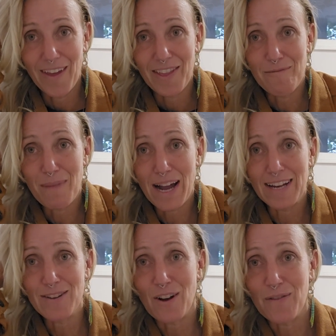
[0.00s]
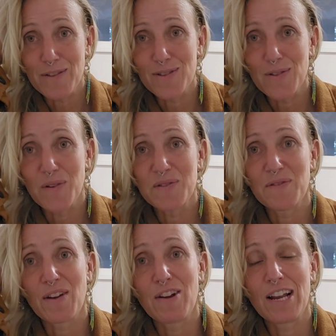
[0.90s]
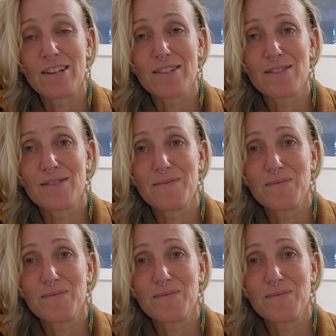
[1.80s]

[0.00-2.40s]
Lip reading: the mind often solves very little.